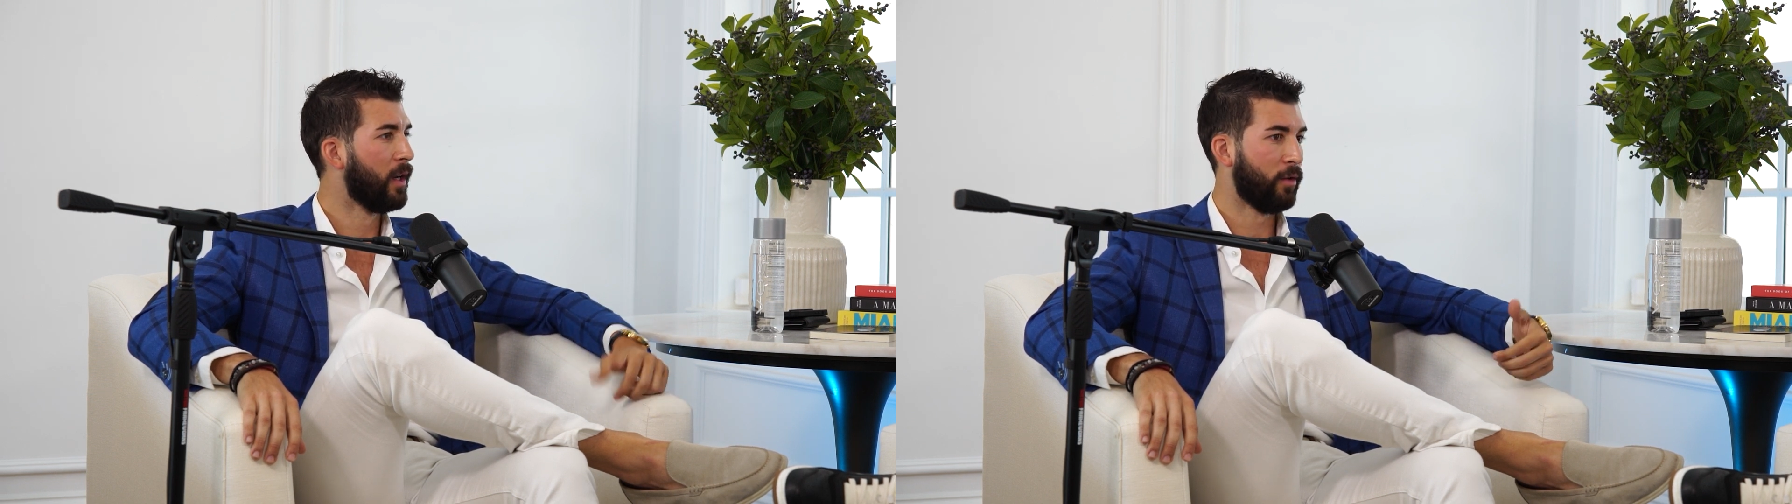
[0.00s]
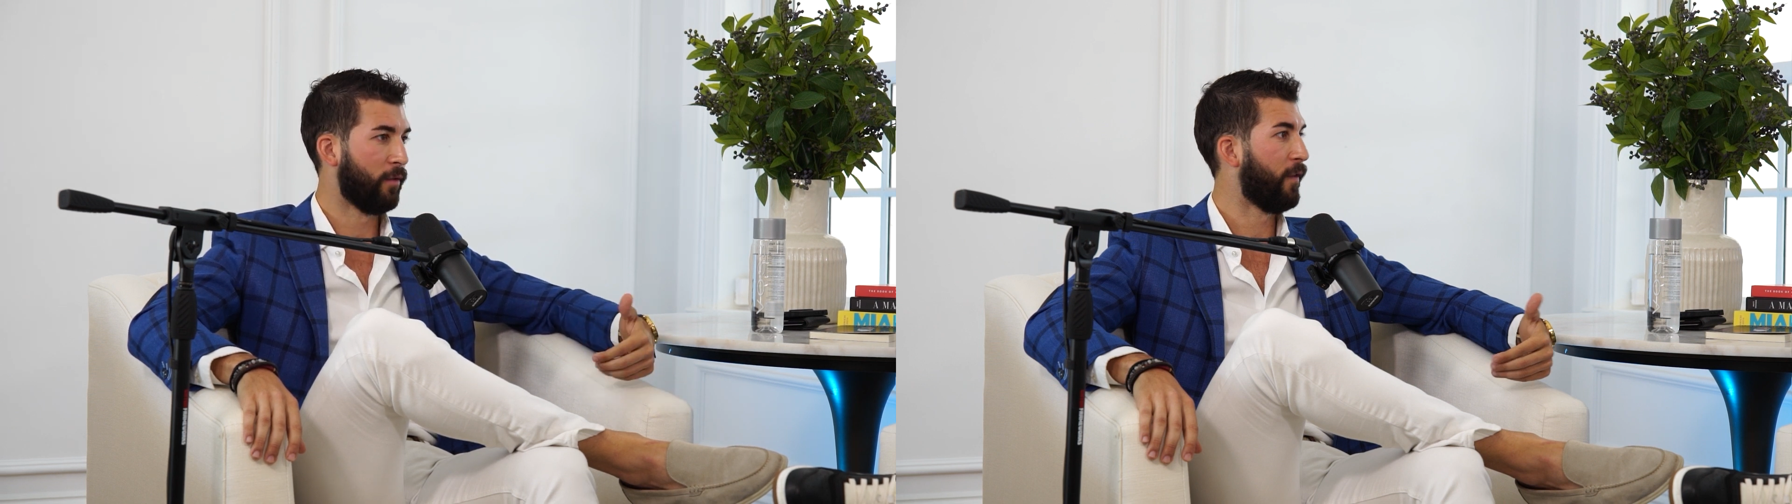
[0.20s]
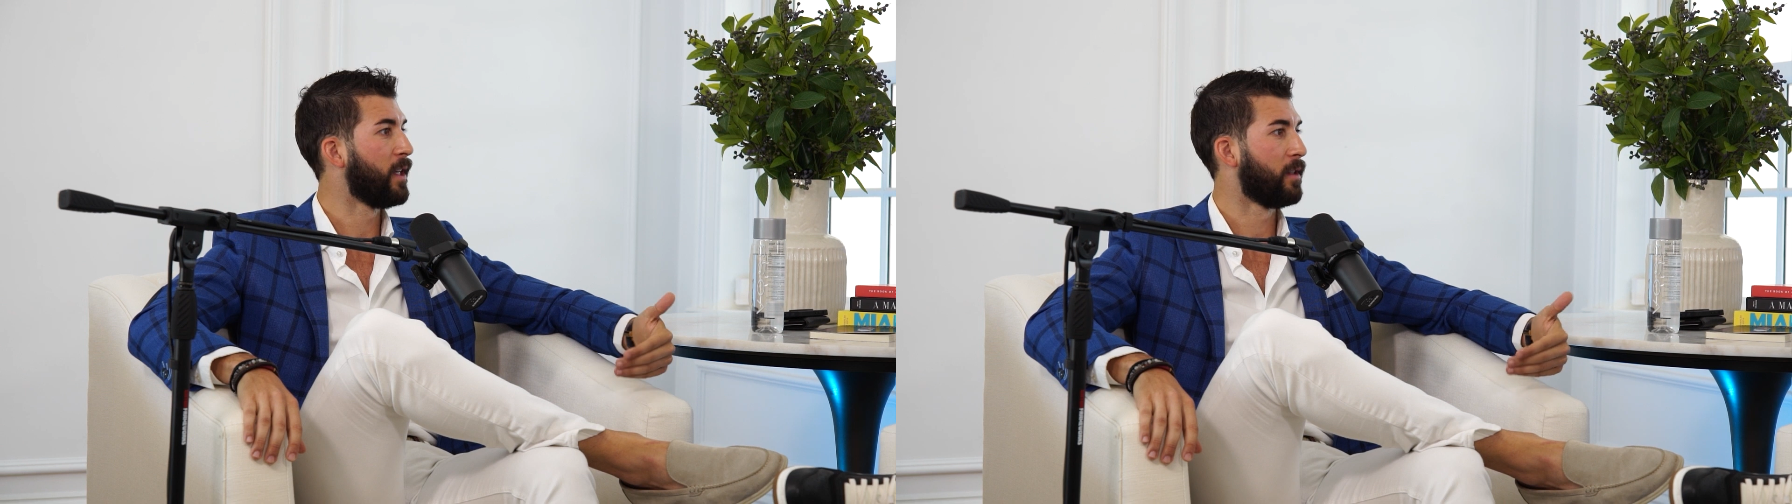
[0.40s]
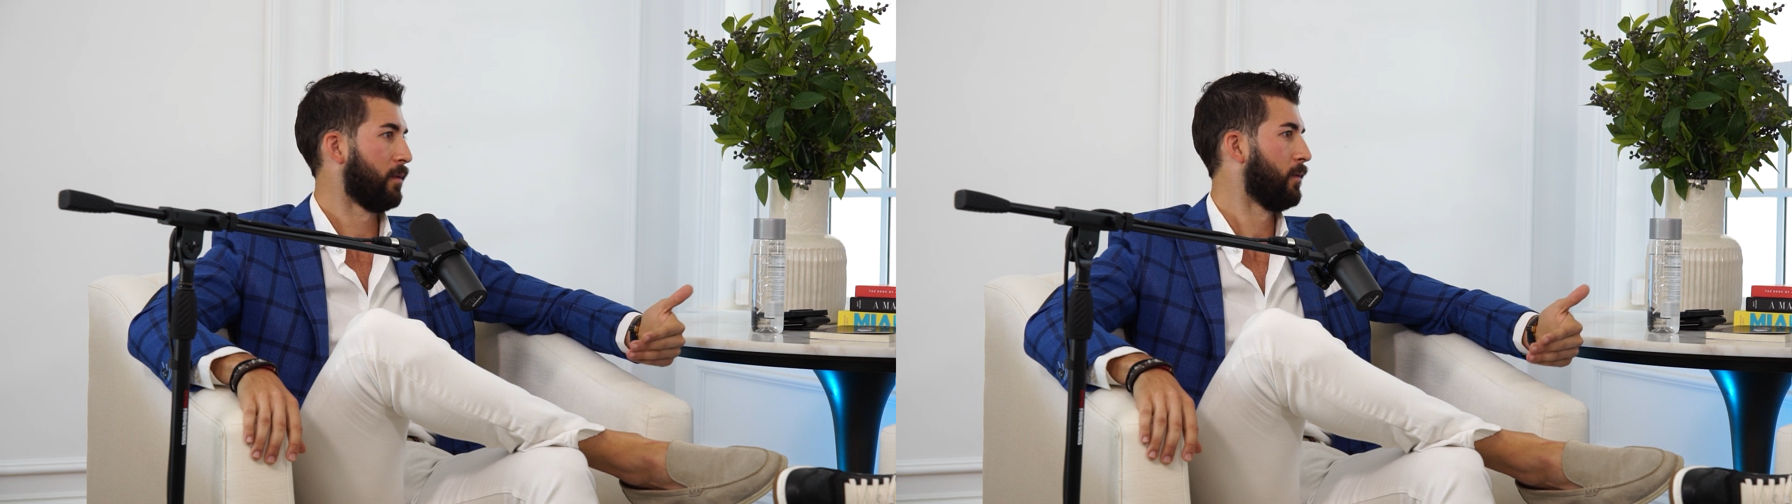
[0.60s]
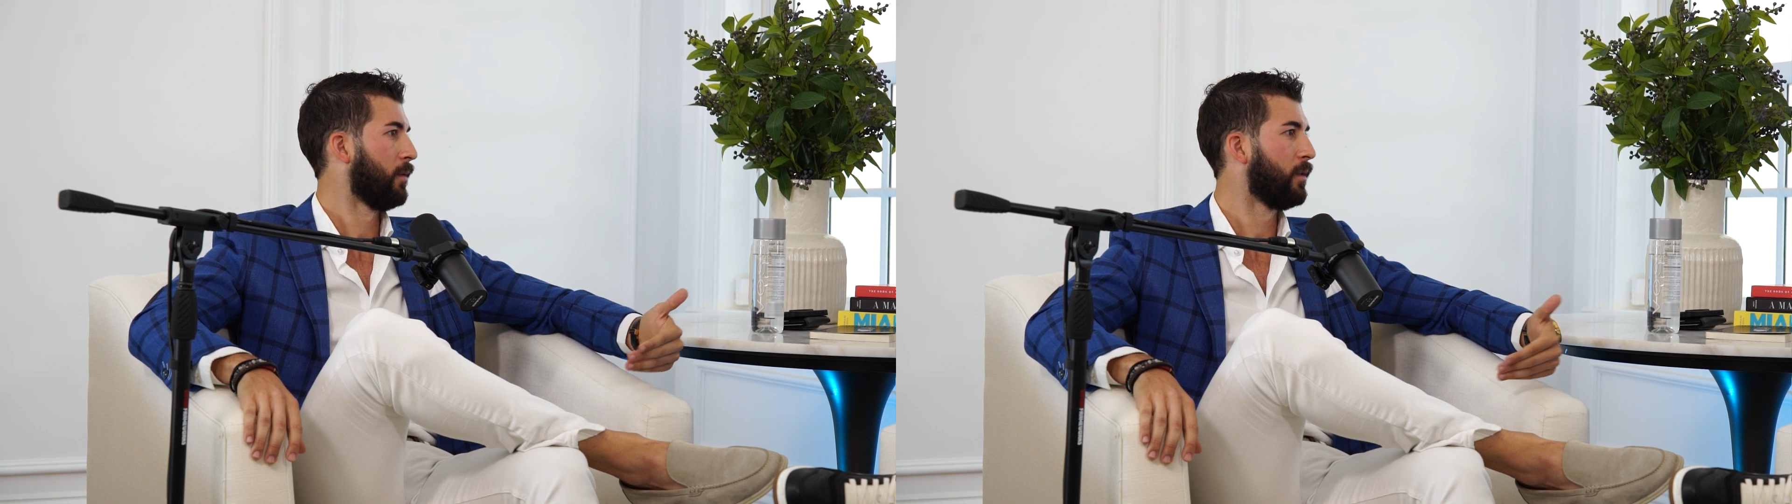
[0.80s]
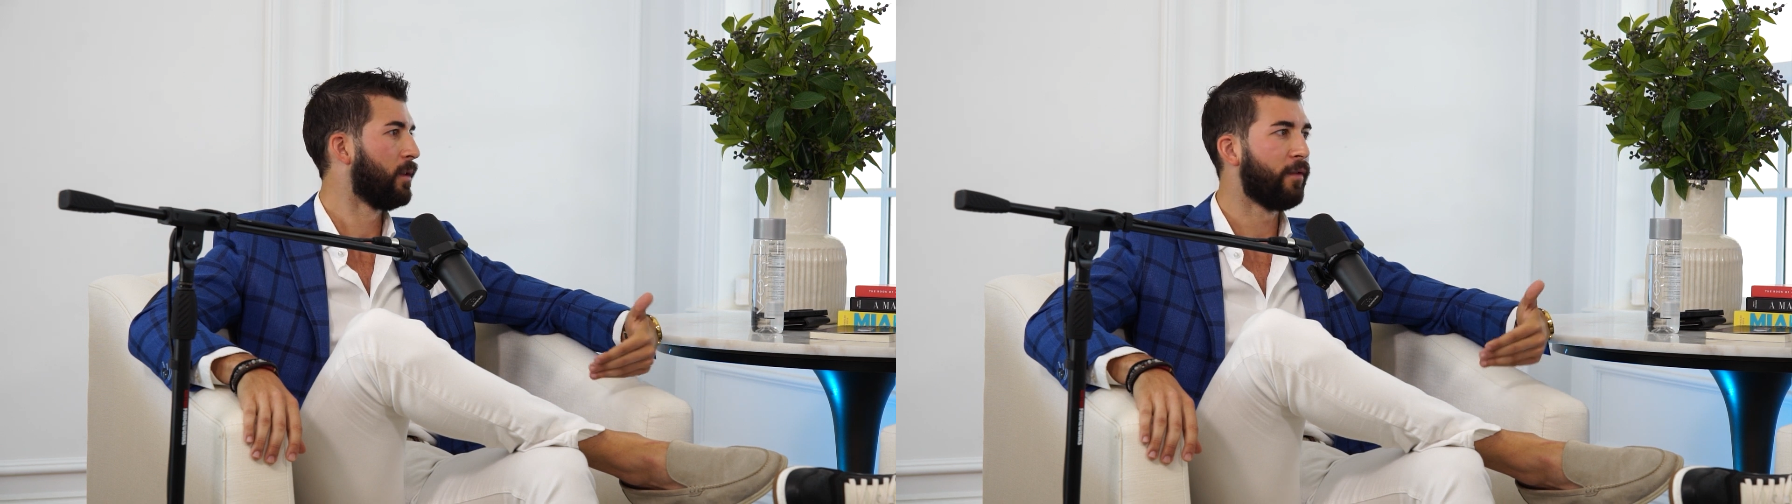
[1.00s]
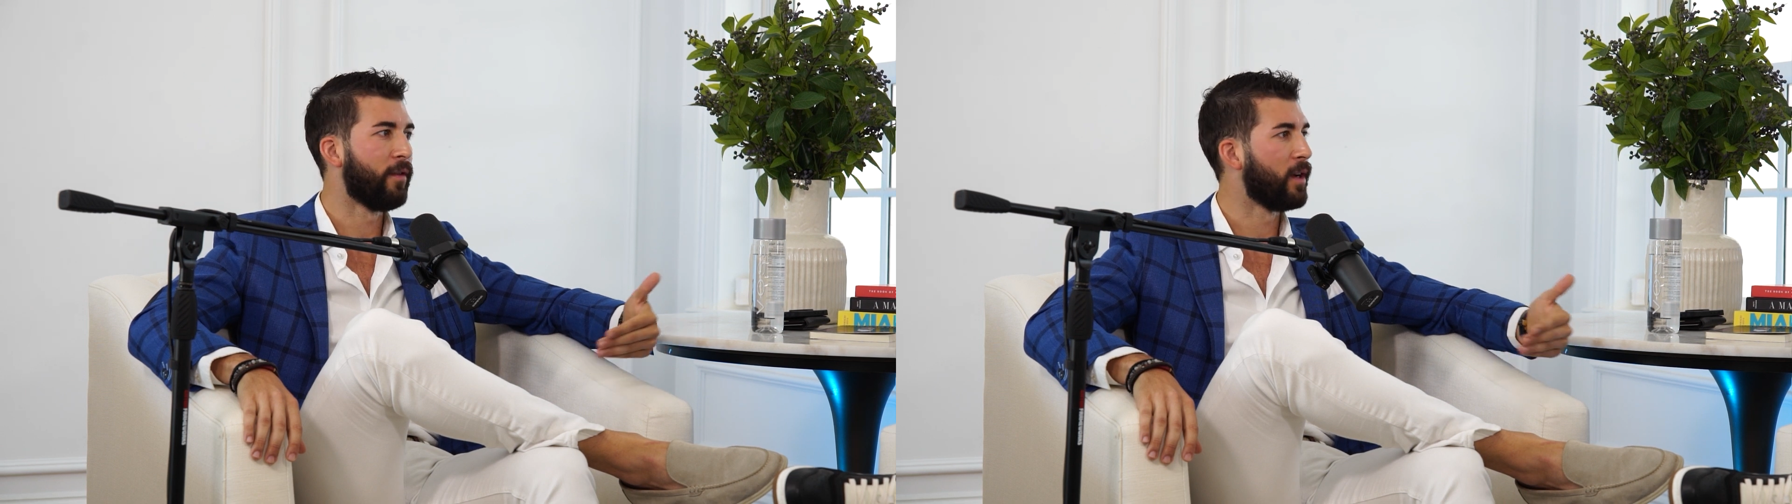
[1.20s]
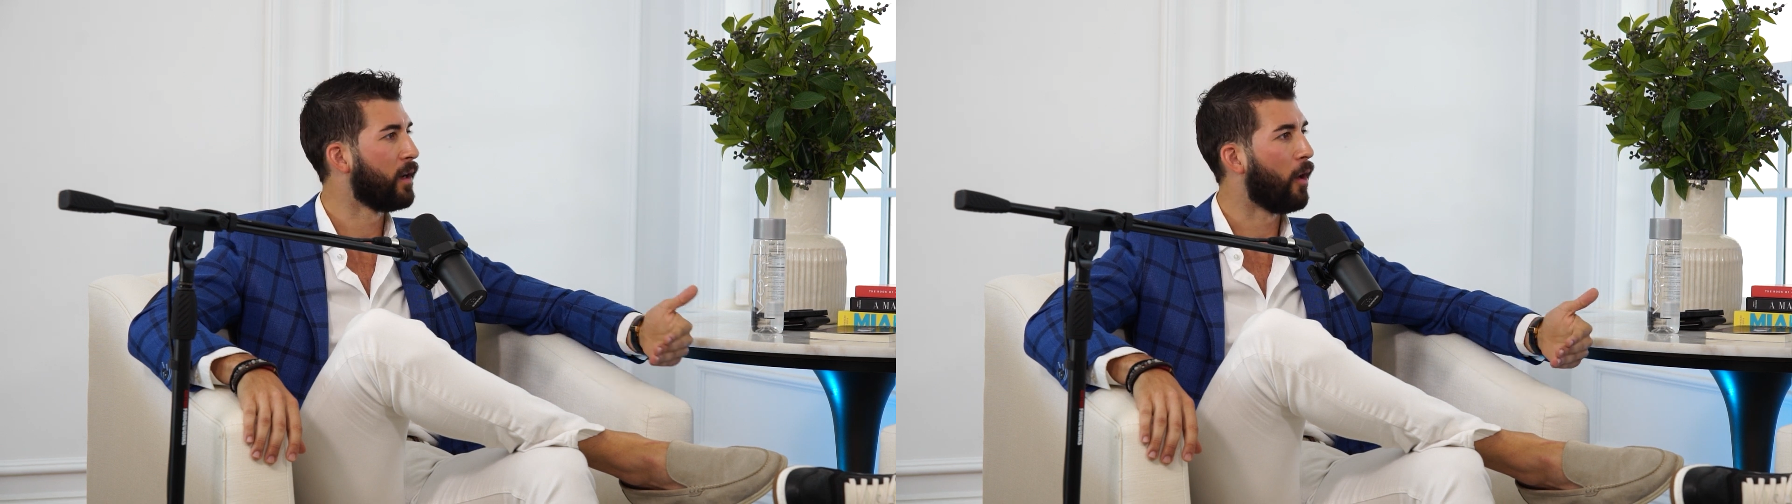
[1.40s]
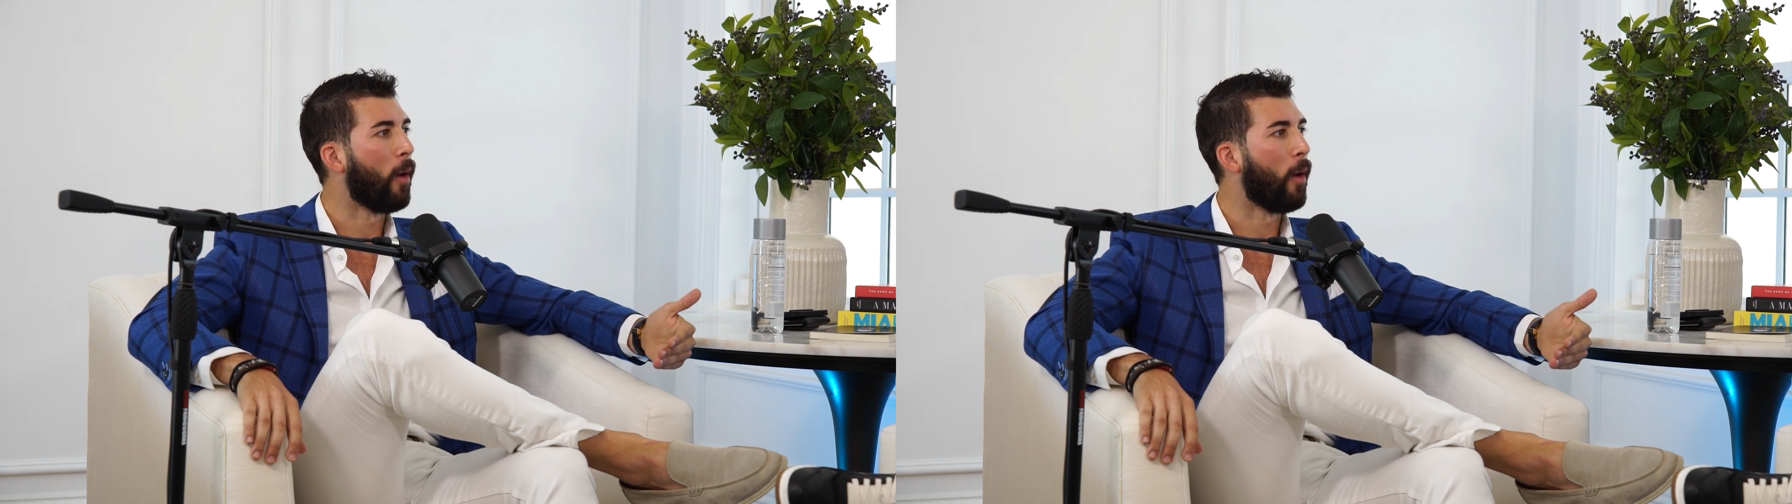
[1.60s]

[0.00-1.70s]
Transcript: to face different